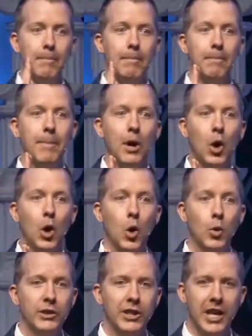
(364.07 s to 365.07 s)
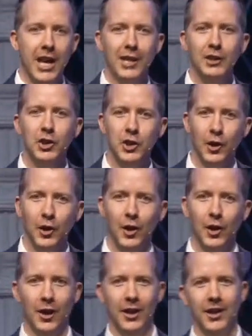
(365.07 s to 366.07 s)

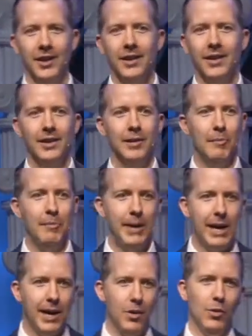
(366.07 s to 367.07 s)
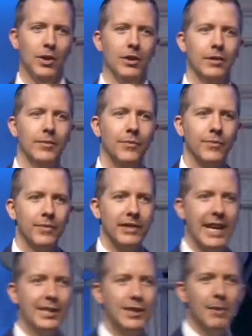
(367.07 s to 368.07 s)
potential power.
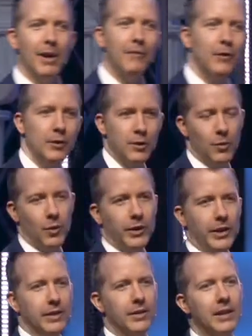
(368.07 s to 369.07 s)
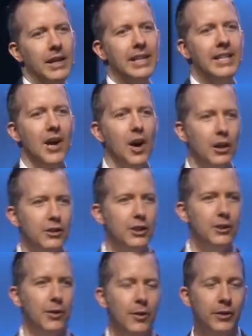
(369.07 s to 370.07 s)
That's my first warning. Knowledge is
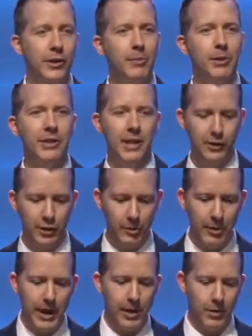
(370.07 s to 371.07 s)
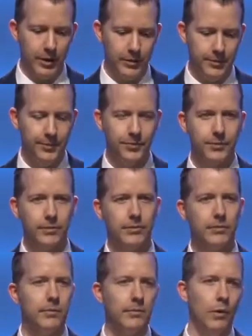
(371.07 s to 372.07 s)
only potential power.
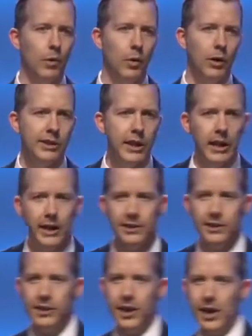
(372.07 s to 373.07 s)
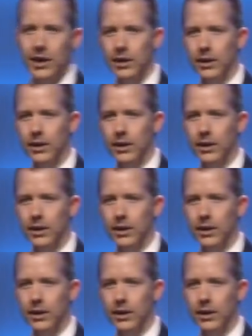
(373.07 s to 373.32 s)
Or as I like to say,